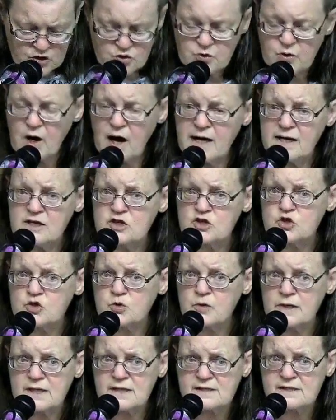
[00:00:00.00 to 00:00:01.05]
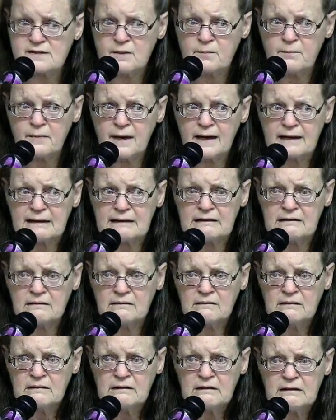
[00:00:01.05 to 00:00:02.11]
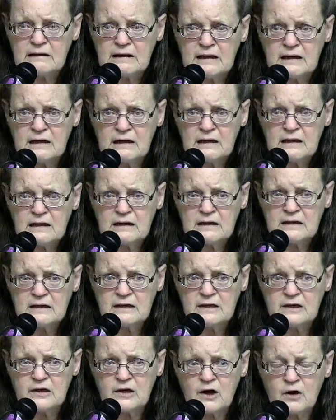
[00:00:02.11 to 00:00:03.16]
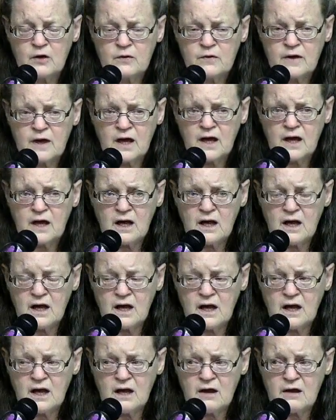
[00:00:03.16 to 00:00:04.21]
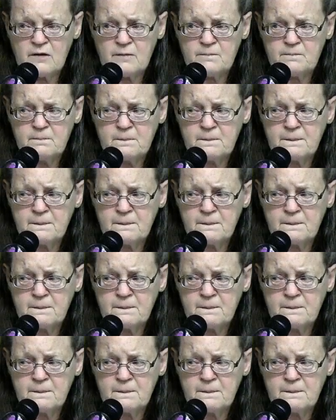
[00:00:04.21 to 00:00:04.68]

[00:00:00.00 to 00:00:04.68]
trying to trick somebody, you know, the, um,